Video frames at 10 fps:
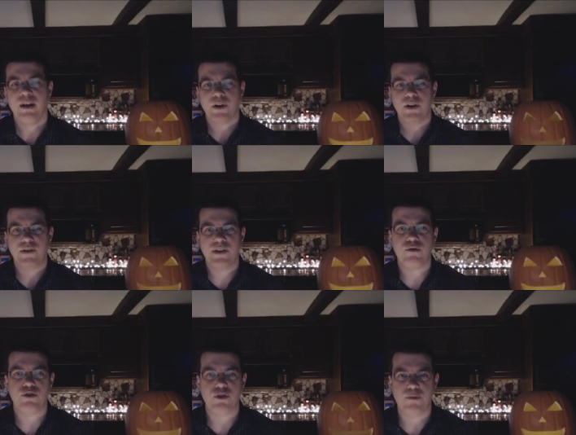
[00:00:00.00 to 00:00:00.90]
but
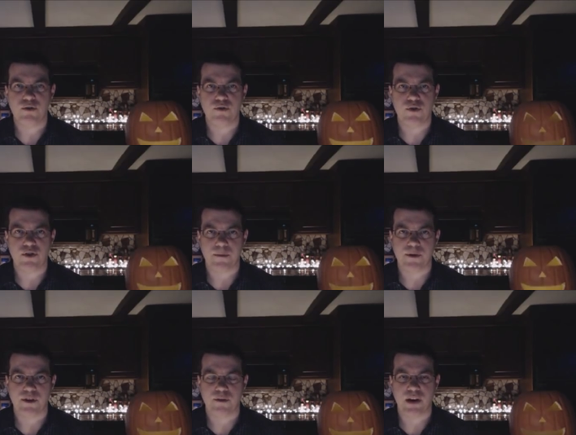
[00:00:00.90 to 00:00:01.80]
continues to be used up
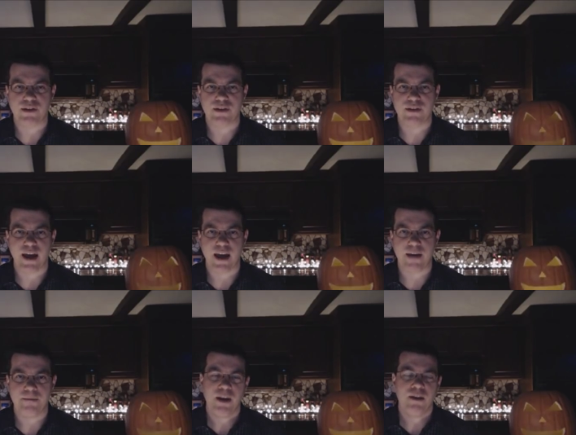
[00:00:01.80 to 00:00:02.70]
to the present day.